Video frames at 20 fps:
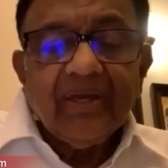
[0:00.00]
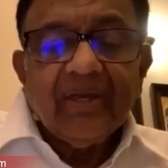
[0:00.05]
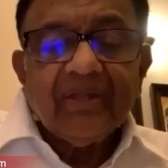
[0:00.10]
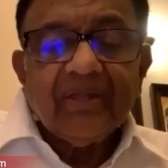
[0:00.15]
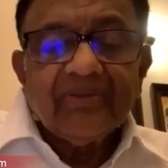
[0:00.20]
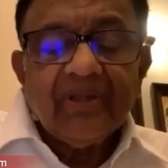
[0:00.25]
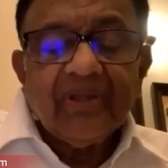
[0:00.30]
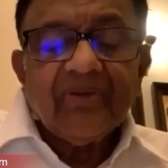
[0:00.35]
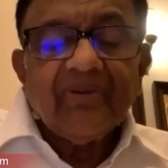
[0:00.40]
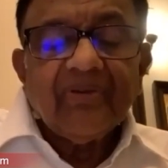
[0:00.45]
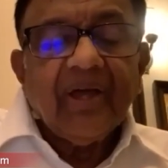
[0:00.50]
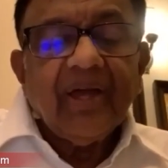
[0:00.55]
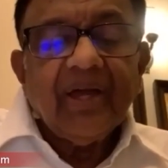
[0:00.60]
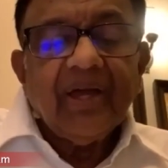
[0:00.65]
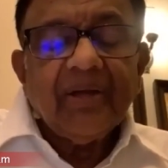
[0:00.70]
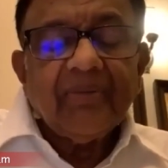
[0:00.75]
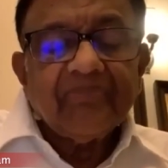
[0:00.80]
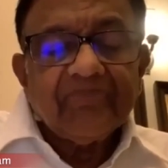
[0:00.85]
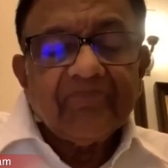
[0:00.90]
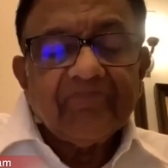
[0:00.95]
There
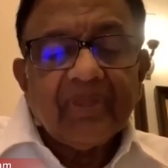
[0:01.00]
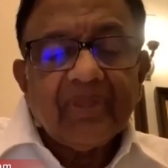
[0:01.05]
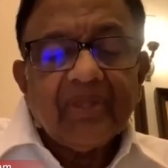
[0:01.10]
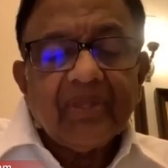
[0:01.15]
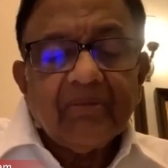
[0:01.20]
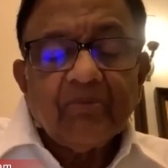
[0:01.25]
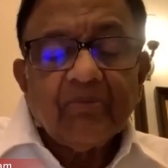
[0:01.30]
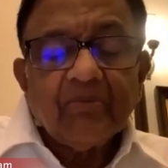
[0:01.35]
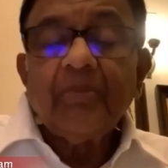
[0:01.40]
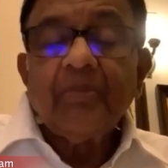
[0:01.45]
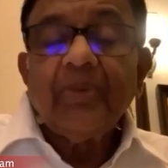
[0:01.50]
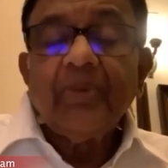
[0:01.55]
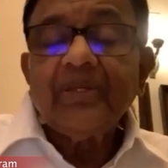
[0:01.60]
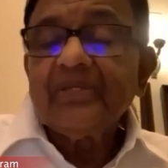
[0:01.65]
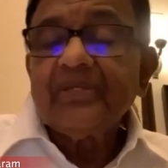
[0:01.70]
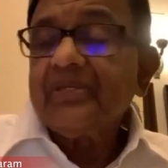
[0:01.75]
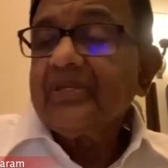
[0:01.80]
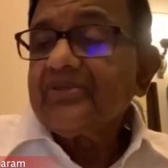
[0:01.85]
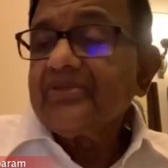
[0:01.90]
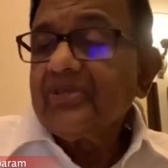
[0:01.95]
are
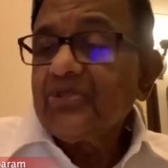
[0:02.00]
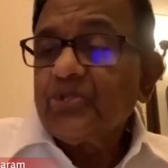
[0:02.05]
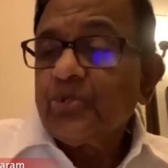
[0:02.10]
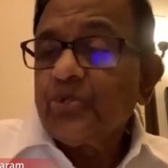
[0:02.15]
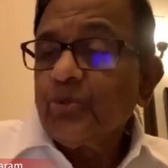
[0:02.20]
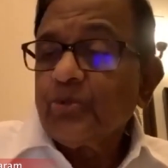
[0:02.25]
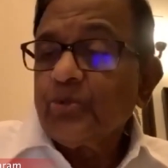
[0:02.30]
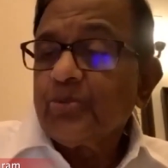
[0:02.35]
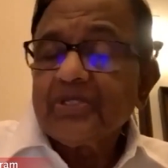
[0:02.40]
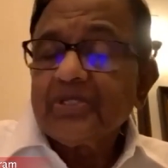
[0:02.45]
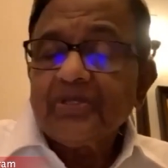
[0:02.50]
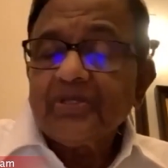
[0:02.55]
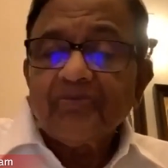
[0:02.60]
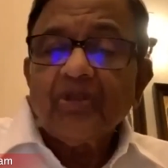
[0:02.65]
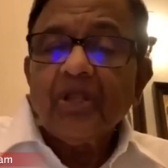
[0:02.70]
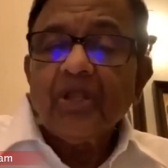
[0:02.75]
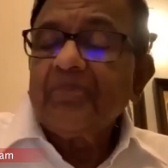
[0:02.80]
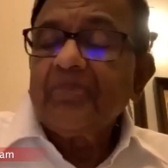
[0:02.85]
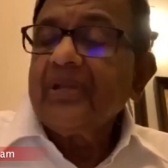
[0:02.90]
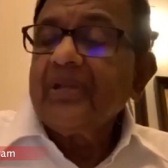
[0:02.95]
momentous issues which have
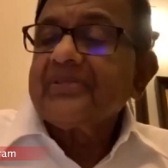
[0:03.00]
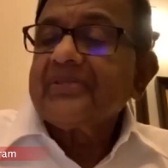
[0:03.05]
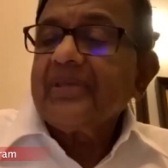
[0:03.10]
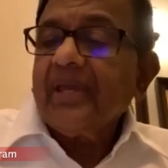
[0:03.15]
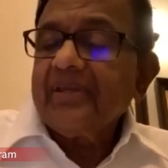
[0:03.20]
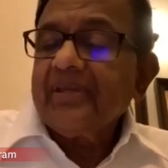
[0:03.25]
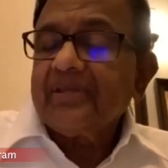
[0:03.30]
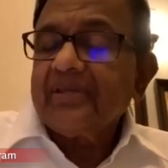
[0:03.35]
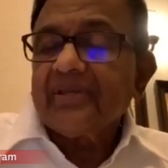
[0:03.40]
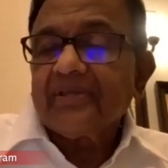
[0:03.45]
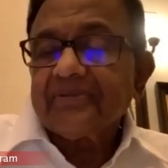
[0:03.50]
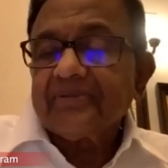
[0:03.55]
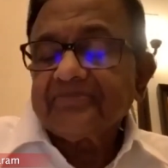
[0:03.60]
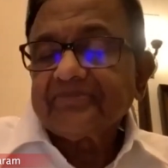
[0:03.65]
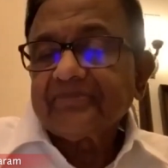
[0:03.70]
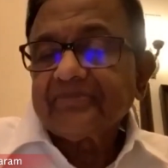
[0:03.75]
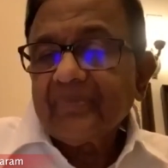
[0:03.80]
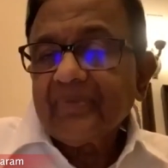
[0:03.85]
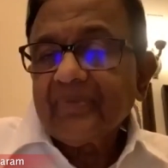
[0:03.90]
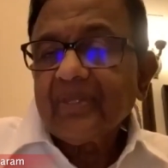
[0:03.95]
not been decided.
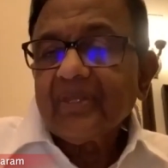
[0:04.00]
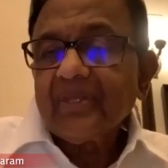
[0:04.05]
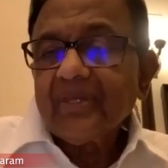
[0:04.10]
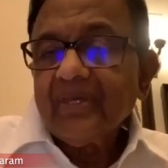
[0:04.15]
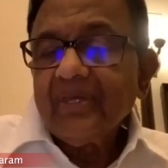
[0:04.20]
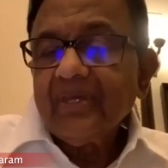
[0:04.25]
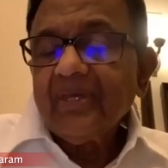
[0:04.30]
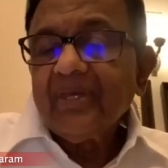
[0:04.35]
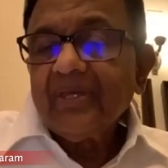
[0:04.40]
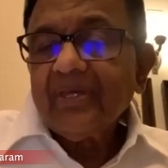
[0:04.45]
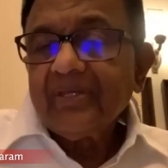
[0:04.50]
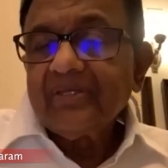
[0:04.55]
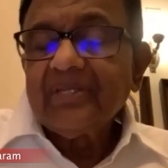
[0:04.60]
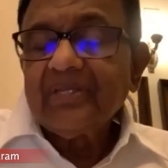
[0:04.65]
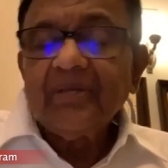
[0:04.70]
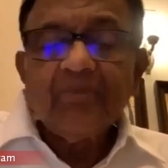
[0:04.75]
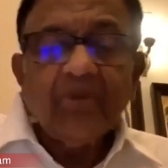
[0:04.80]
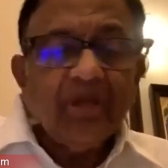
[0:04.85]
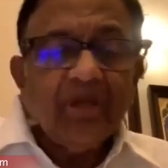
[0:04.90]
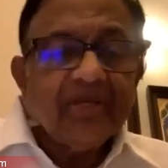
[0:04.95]

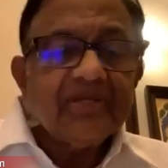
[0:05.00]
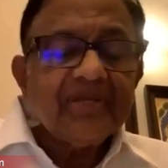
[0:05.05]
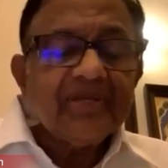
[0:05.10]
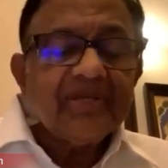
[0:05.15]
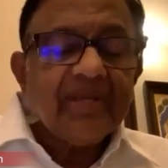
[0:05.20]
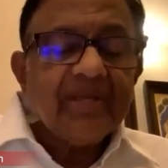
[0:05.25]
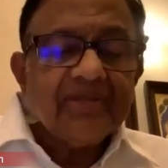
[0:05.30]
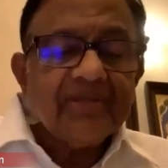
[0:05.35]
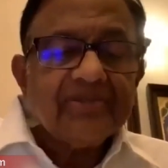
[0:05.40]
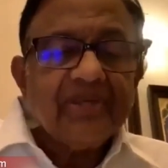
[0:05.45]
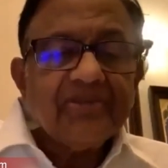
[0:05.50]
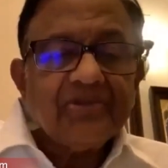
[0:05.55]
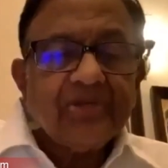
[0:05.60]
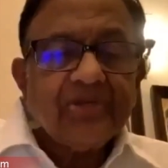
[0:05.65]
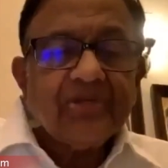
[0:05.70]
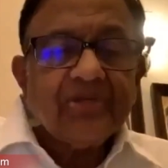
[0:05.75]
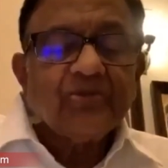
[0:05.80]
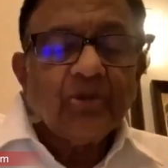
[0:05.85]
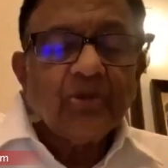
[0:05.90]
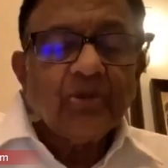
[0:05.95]
Demonetization
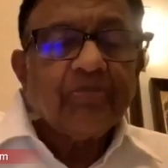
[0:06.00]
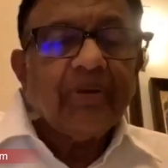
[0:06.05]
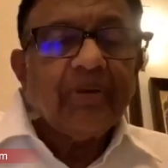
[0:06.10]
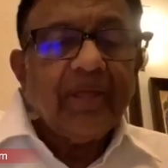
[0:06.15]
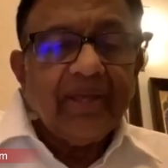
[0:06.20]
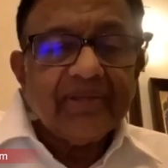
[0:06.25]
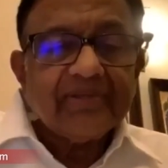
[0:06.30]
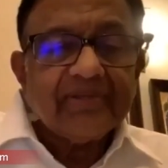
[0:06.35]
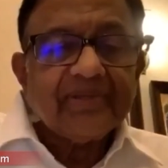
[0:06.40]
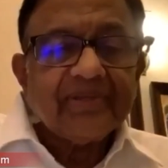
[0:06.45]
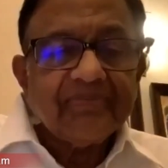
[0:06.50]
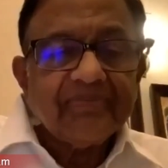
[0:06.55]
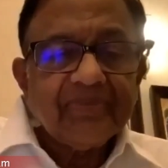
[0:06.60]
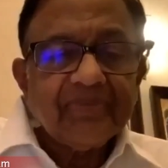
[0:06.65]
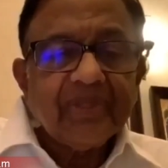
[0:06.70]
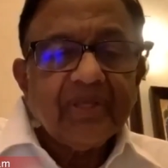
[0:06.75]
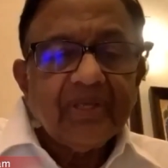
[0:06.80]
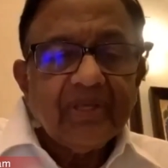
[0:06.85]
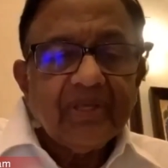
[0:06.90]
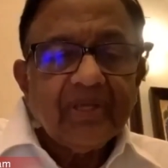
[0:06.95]
took place
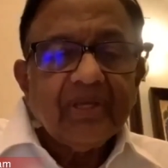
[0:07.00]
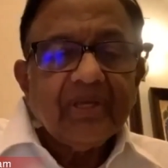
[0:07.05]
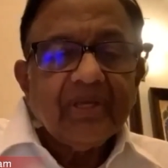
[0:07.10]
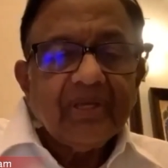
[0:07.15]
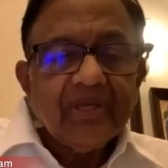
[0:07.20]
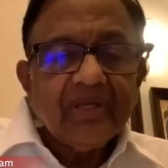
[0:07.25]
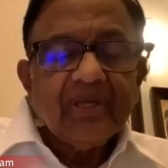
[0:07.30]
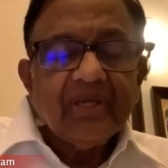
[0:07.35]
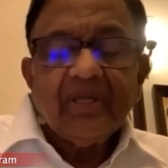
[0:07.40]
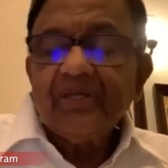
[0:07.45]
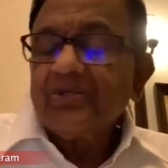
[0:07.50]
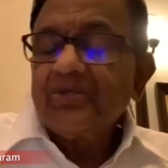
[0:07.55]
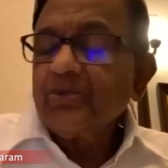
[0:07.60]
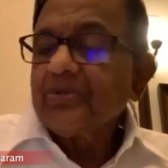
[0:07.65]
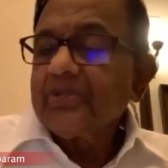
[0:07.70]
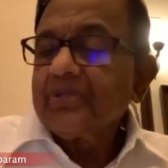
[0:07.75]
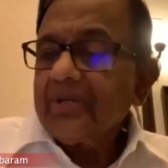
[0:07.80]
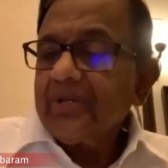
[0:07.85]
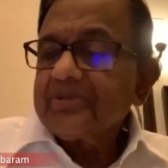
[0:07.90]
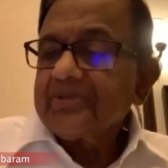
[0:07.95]
in
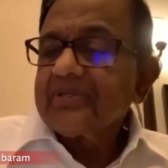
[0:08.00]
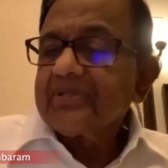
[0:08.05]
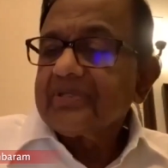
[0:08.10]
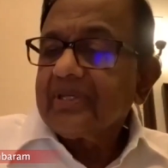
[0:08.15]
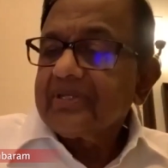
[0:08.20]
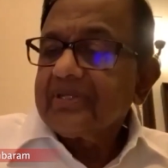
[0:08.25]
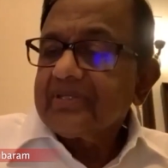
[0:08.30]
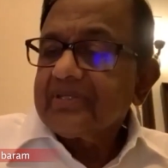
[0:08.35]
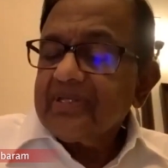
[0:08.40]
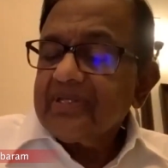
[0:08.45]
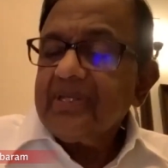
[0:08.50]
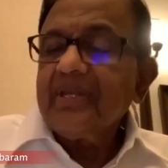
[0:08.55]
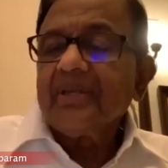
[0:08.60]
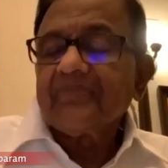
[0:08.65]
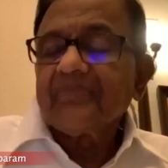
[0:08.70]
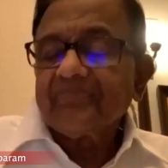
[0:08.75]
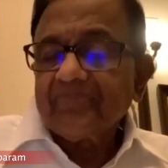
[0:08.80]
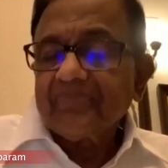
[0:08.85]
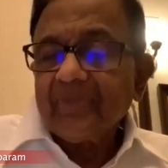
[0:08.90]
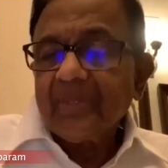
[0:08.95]

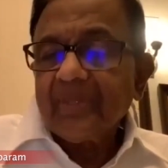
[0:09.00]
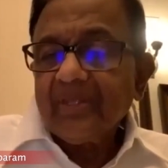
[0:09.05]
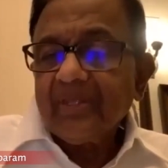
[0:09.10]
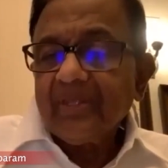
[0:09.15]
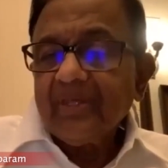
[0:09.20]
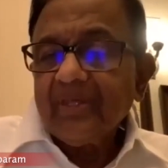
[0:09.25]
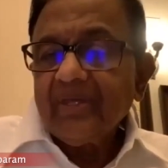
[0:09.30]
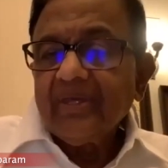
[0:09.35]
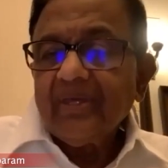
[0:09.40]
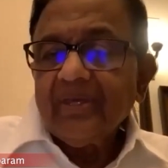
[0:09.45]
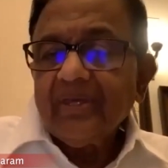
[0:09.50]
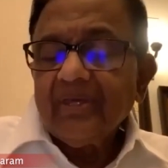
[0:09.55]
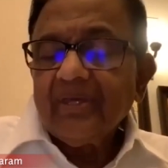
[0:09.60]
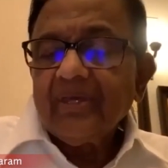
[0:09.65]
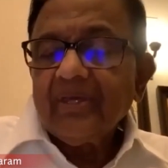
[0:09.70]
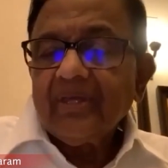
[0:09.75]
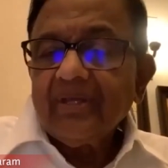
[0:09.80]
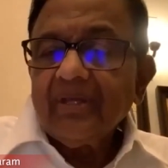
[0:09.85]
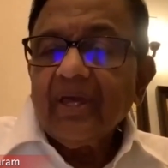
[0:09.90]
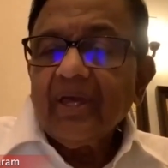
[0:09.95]
2016.
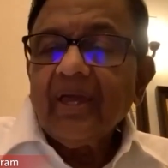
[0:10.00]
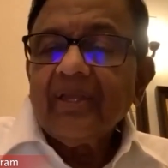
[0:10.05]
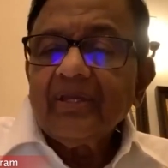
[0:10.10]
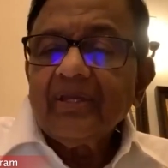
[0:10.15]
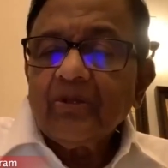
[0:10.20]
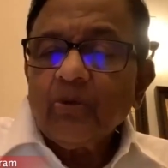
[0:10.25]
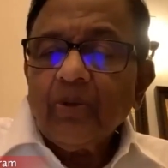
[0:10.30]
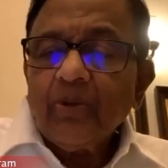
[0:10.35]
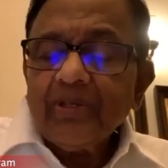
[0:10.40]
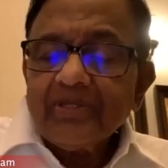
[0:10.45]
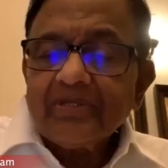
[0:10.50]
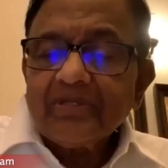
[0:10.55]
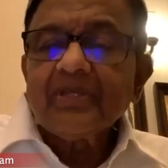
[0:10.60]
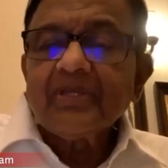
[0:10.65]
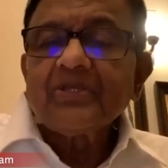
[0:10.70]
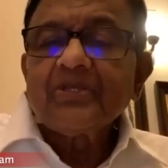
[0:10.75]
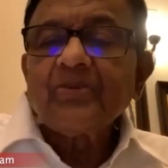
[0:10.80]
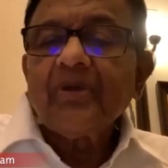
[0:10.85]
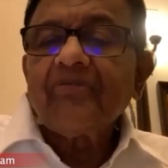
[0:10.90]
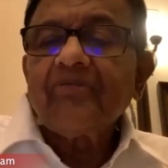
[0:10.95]
9
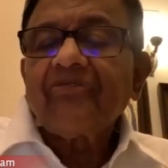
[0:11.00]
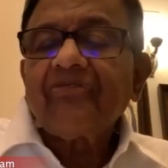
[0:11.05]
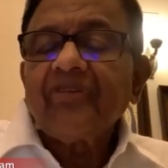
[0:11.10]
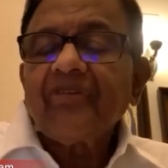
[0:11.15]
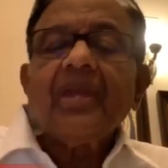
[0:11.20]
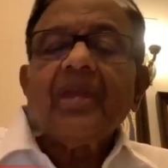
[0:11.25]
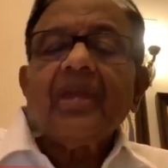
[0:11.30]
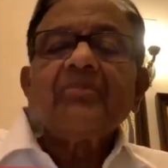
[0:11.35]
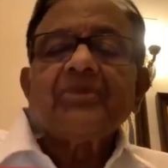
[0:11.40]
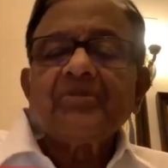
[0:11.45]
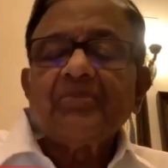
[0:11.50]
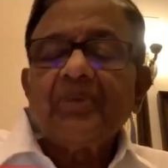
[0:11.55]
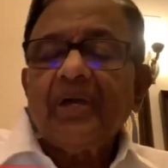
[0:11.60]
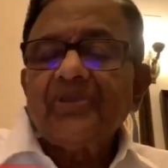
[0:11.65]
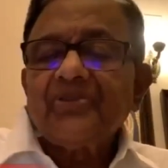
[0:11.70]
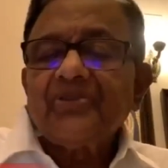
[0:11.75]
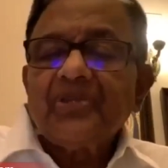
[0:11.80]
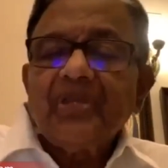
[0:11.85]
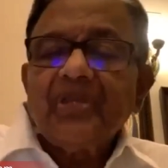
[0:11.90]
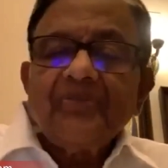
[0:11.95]
questions were framed by
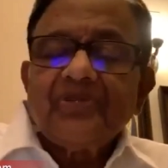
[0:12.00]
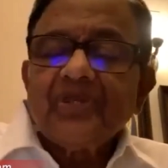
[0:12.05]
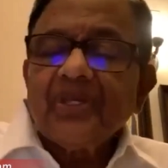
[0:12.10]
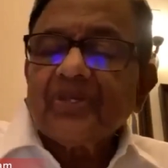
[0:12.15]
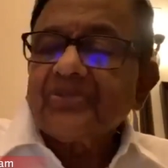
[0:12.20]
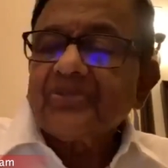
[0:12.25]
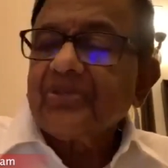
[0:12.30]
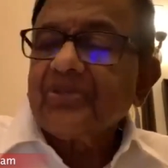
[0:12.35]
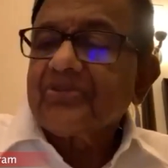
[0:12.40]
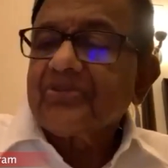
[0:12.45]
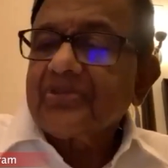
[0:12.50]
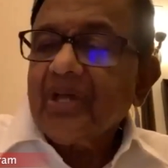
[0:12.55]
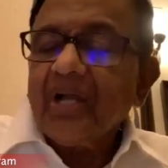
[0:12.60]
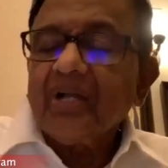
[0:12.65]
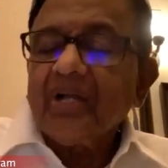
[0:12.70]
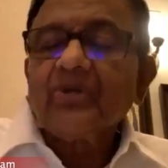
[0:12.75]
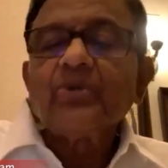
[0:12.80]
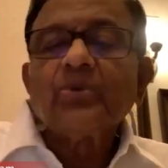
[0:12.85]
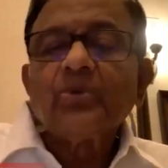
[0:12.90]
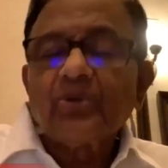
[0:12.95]
Chief Justice
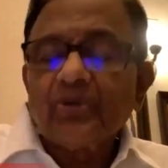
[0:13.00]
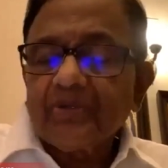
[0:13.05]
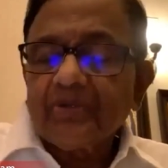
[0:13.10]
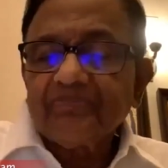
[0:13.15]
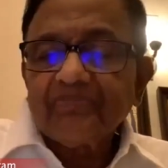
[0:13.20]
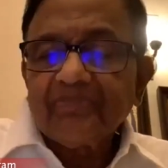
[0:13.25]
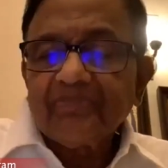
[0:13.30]
Thakur.